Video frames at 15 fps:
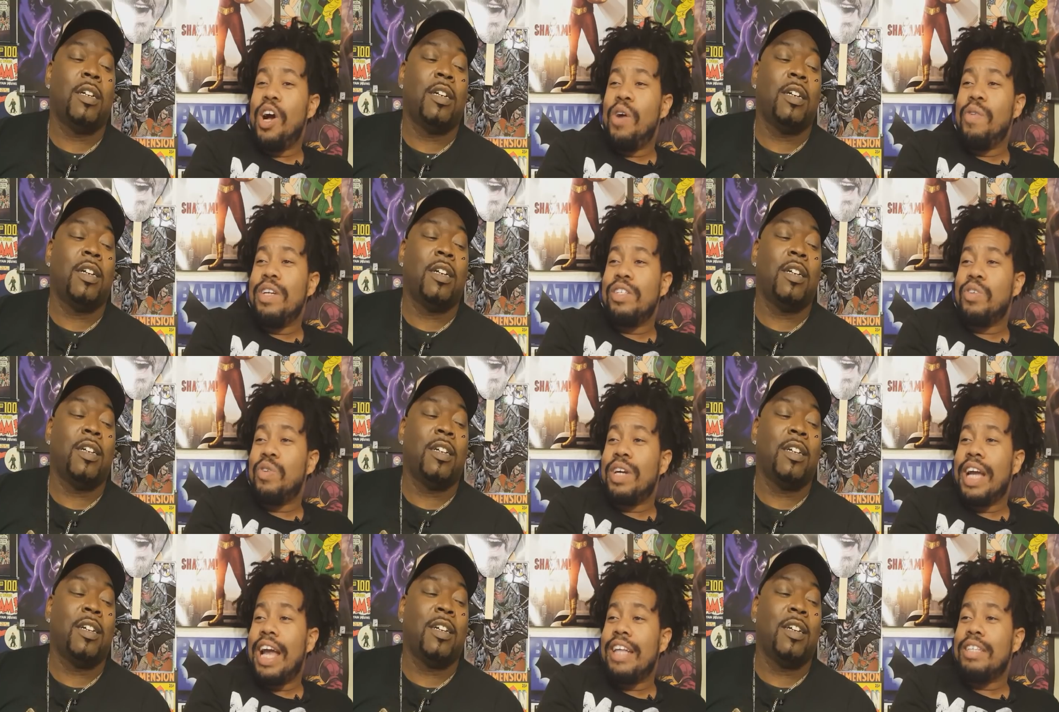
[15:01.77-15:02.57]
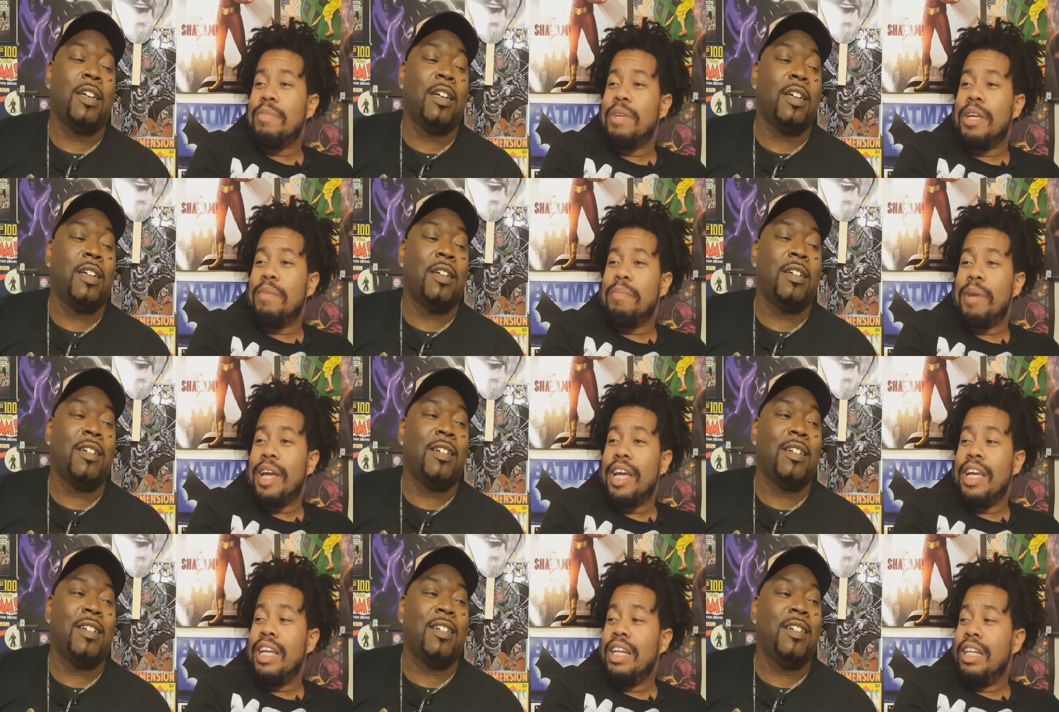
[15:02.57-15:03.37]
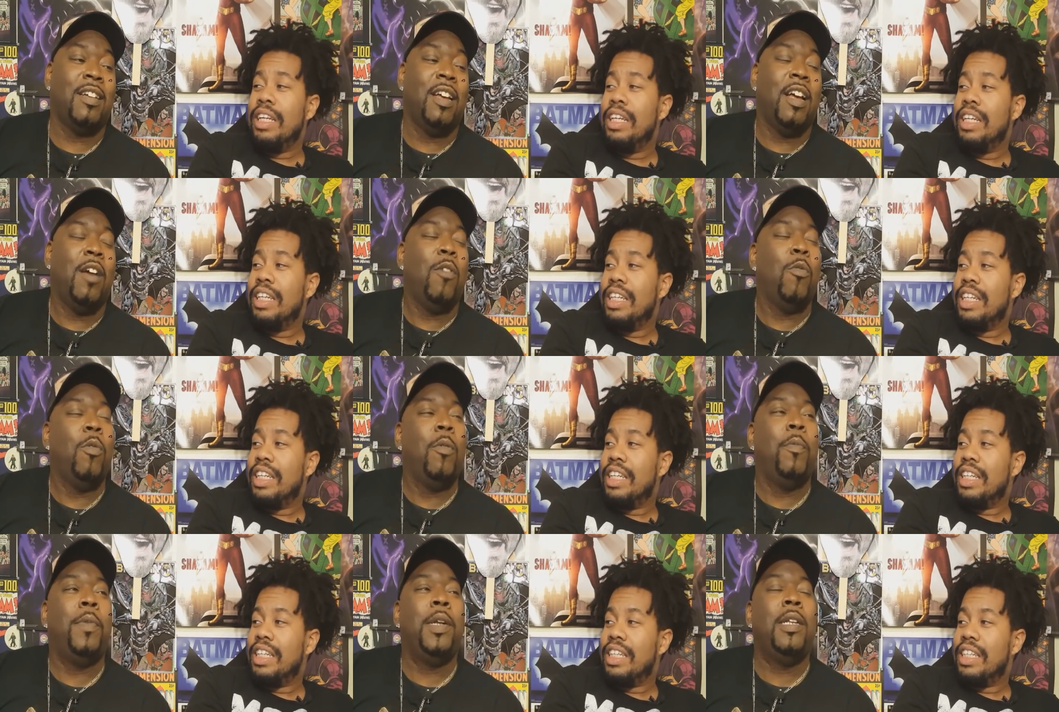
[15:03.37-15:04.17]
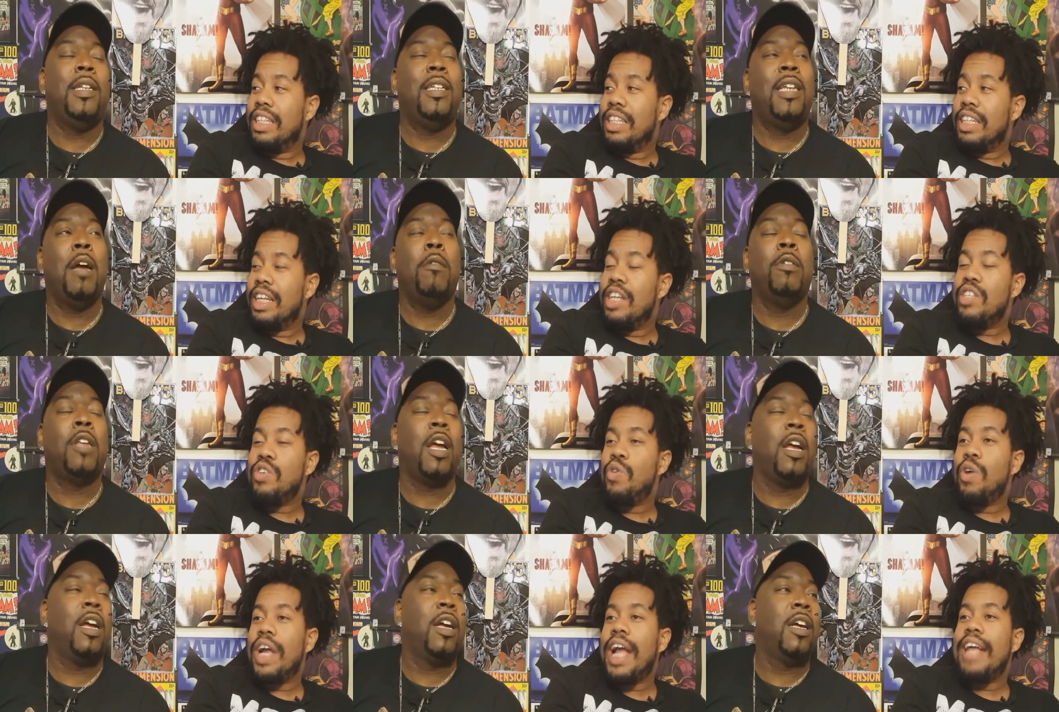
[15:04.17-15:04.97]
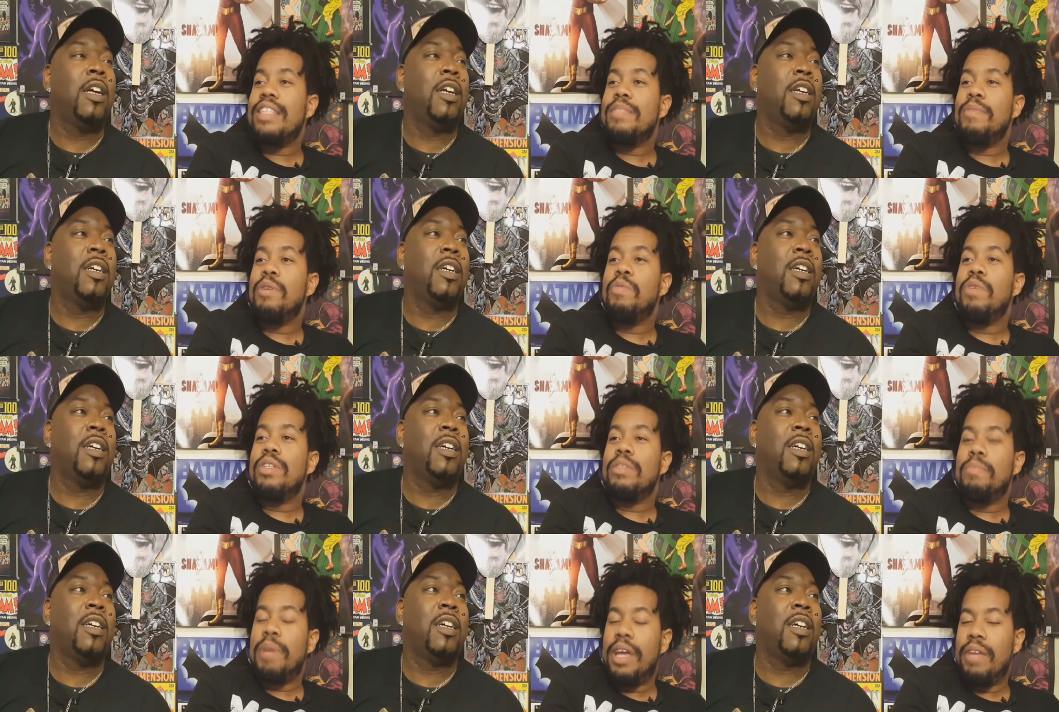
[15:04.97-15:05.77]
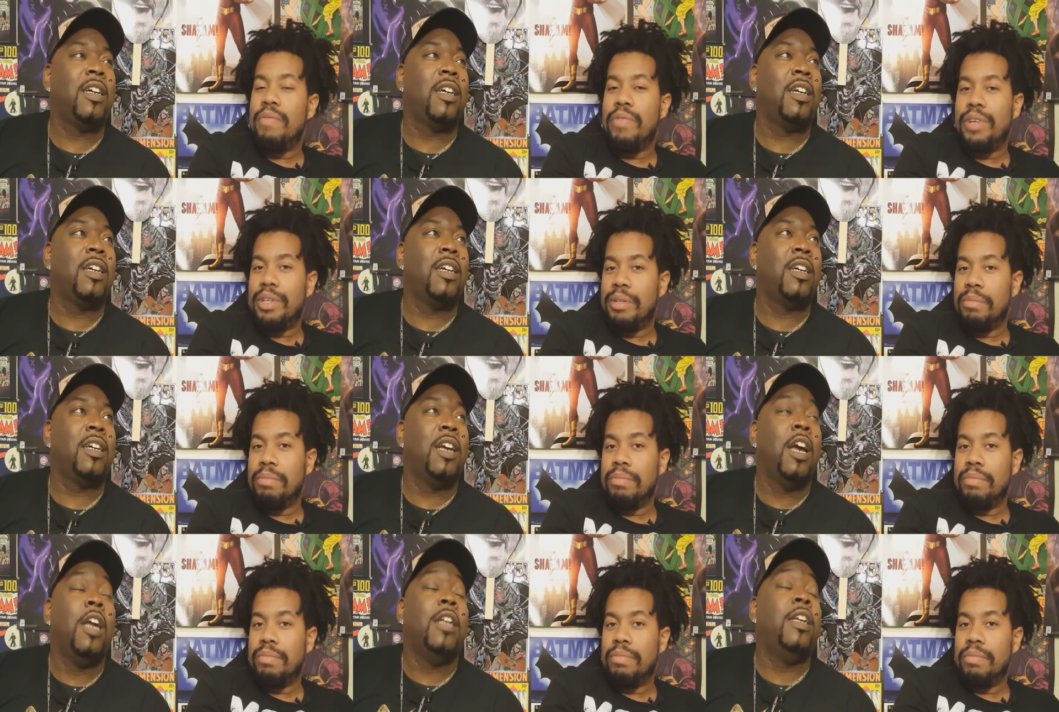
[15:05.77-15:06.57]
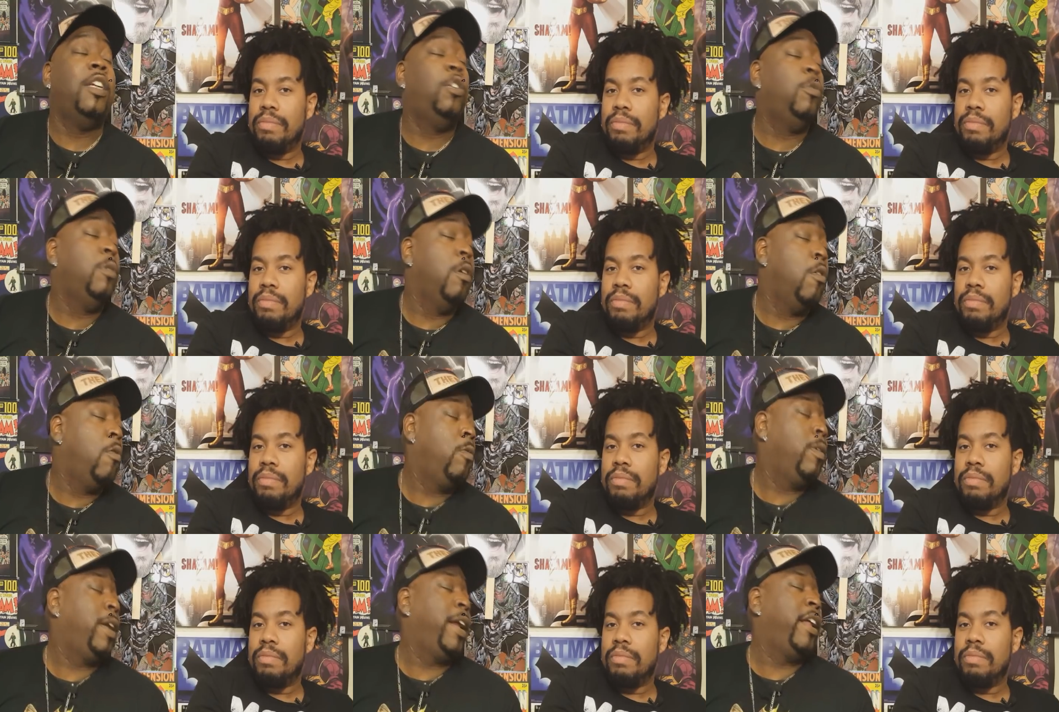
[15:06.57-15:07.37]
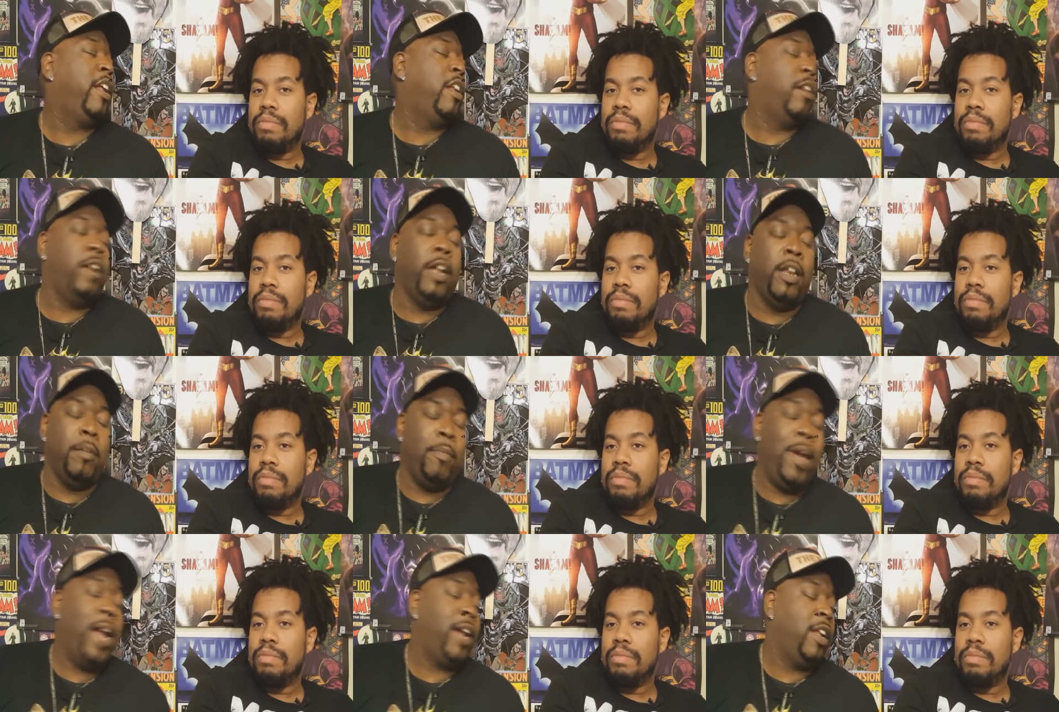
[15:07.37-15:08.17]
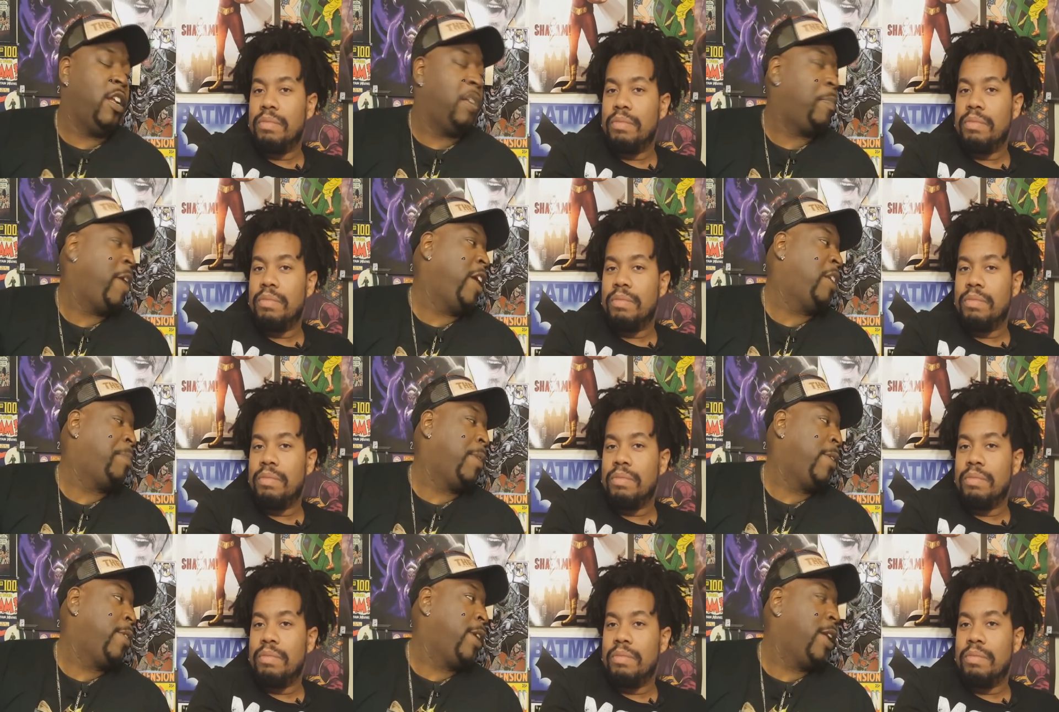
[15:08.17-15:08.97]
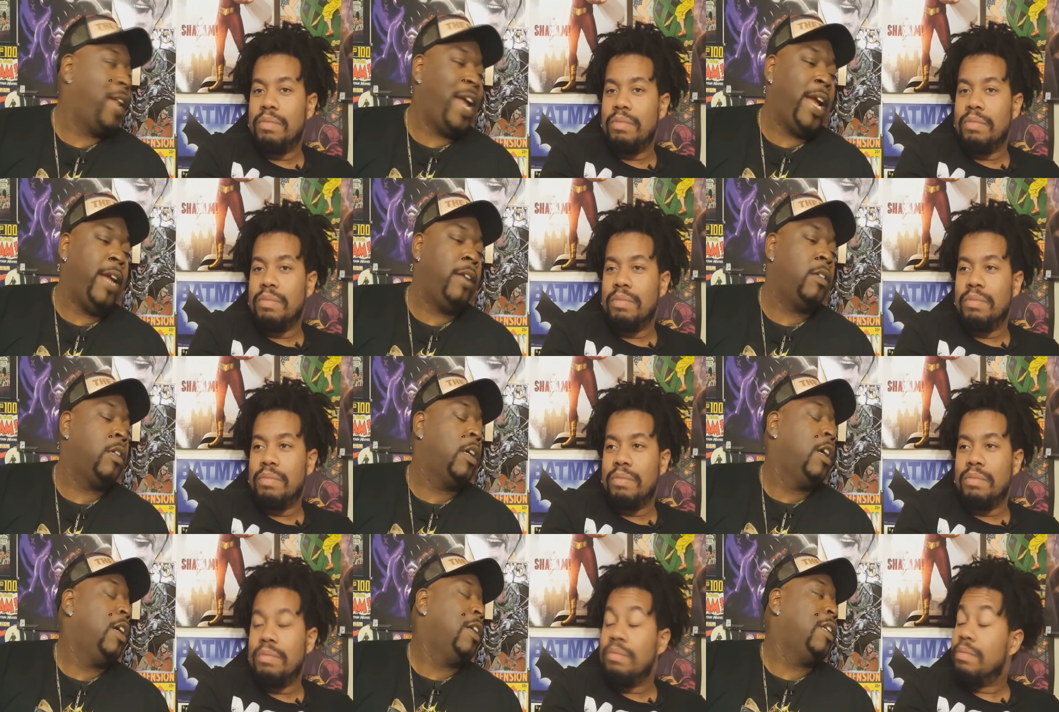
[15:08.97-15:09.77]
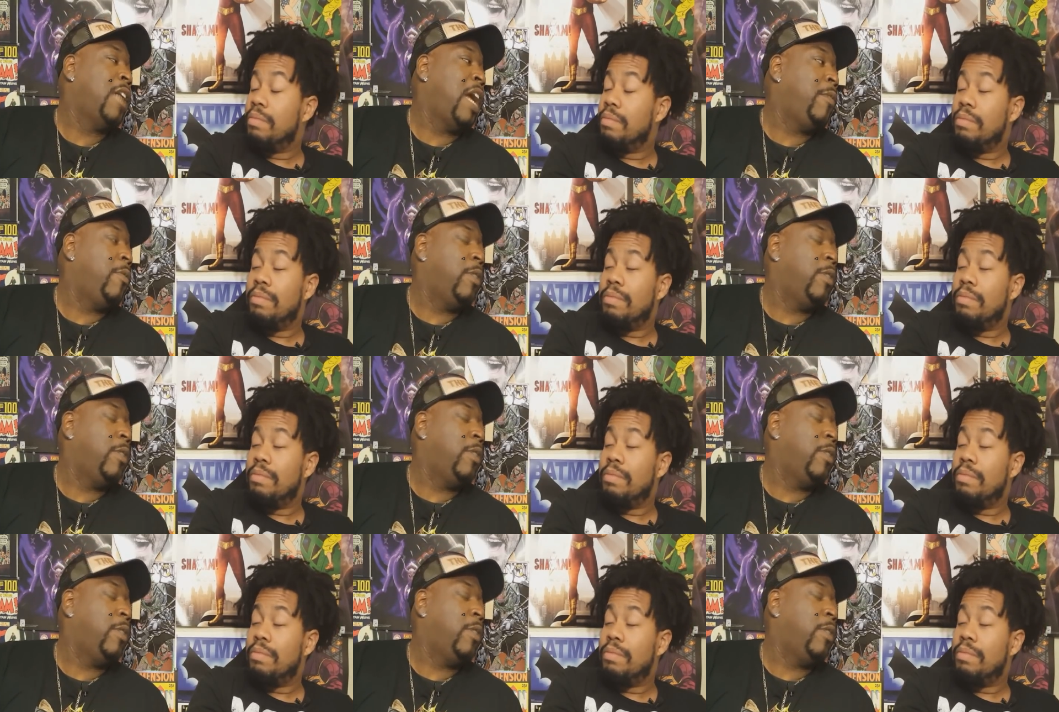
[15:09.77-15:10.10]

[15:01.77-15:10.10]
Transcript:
Speaker 1: always orgasming in pain?
Speaker 2: But that like, orgasming was a pain for him. Did you know that in the, in the back in the Shakespearean days, they